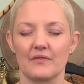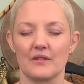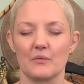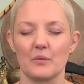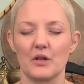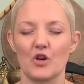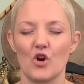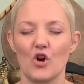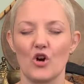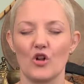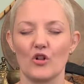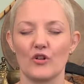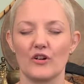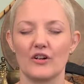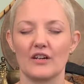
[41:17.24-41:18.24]
We
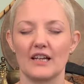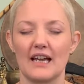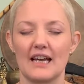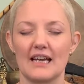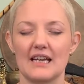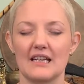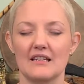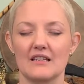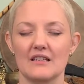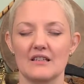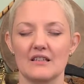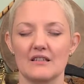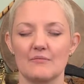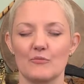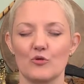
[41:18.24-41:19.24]
call on our
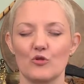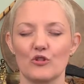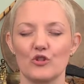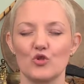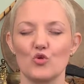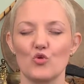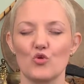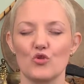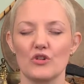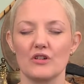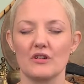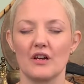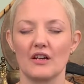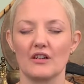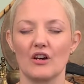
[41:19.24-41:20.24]
guides, both known
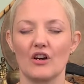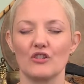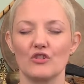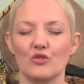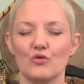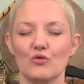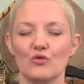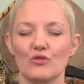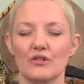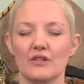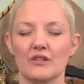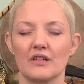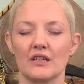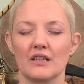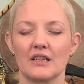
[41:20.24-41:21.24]
and unknown,
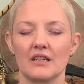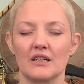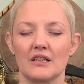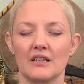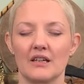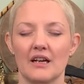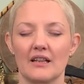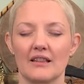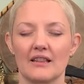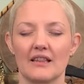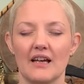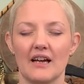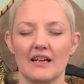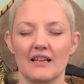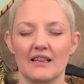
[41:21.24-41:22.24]
and
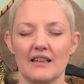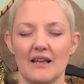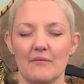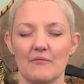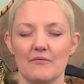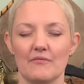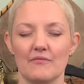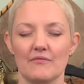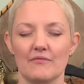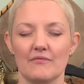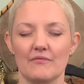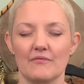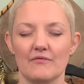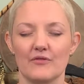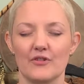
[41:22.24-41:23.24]
thank them
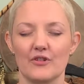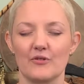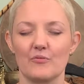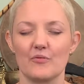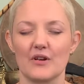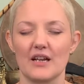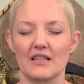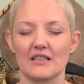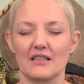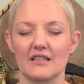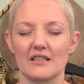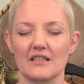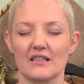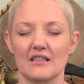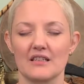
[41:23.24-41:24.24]
for their
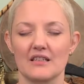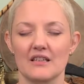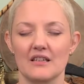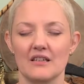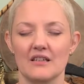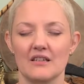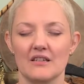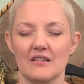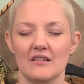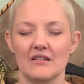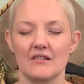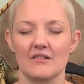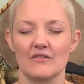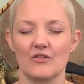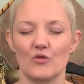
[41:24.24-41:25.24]
presence,
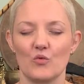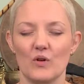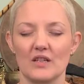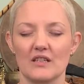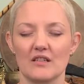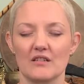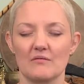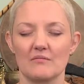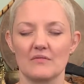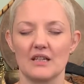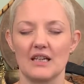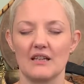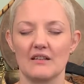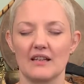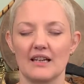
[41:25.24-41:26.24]
their wisdom,
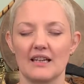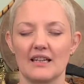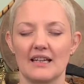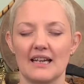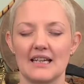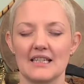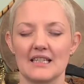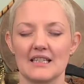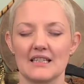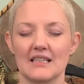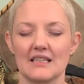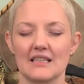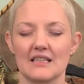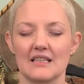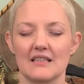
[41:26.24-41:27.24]
healing and
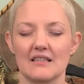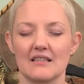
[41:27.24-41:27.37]
guidance.